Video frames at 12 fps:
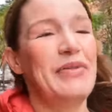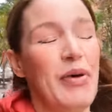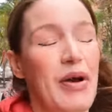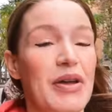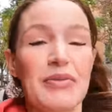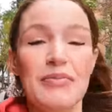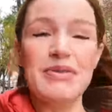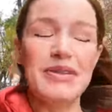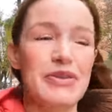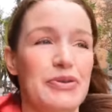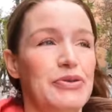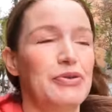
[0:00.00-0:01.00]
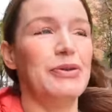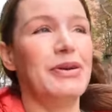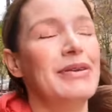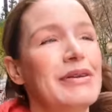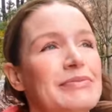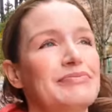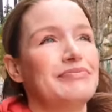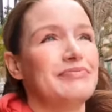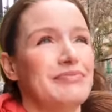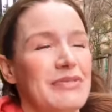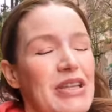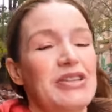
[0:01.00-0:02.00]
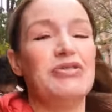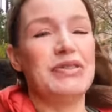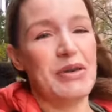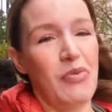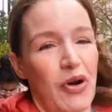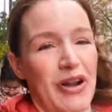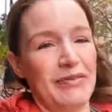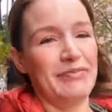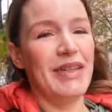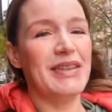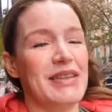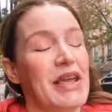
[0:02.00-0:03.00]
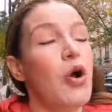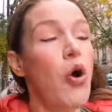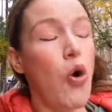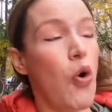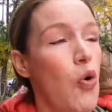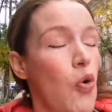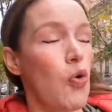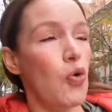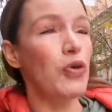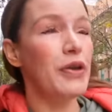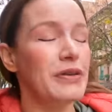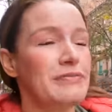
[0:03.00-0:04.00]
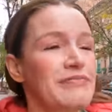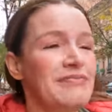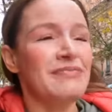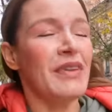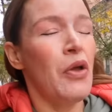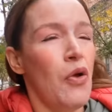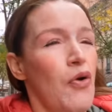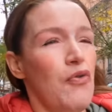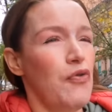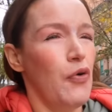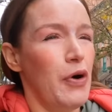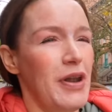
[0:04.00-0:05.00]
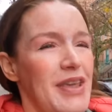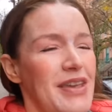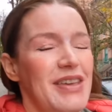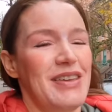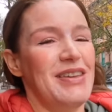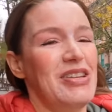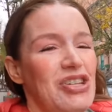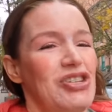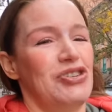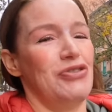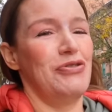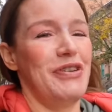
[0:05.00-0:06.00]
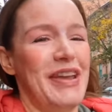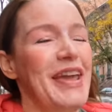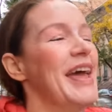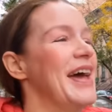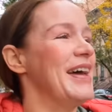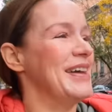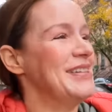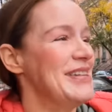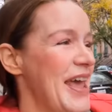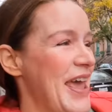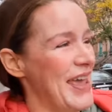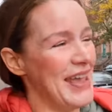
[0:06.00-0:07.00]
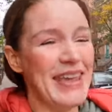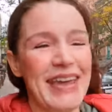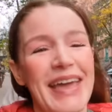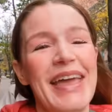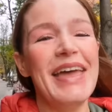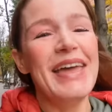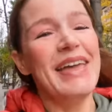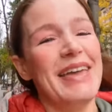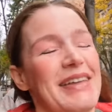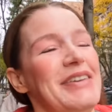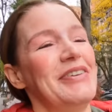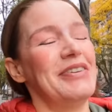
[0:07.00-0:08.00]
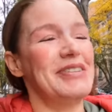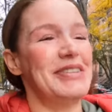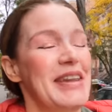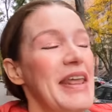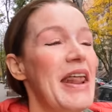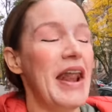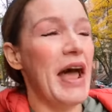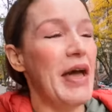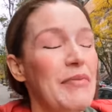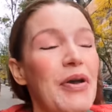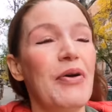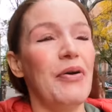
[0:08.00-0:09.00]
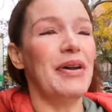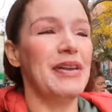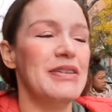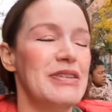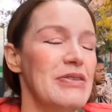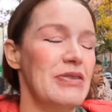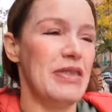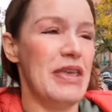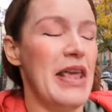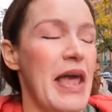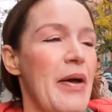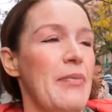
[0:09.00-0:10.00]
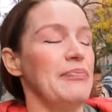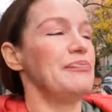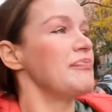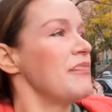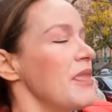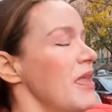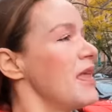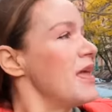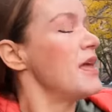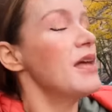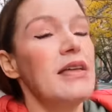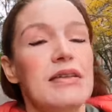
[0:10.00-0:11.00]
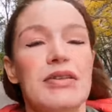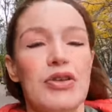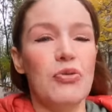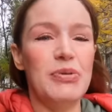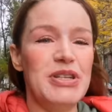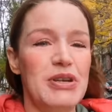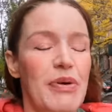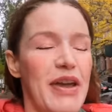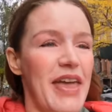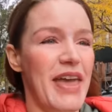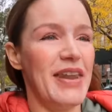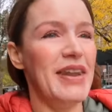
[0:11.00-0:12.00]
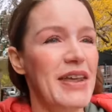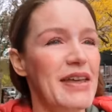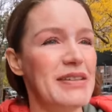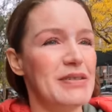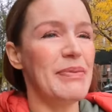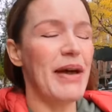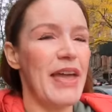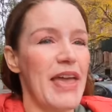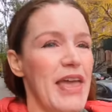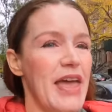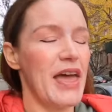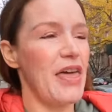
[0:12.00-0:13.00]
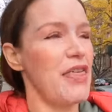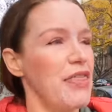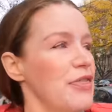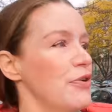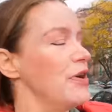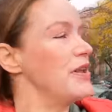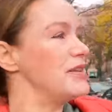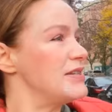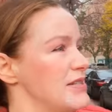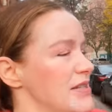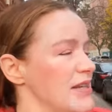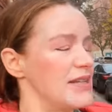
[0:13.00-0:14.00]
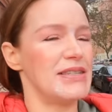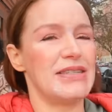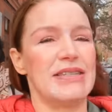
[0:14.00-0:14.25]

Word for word: welcome to Tuesday morning. It is a cold 40-ish degree day in New York City, and I'm going to the to OBGYN. It's my 37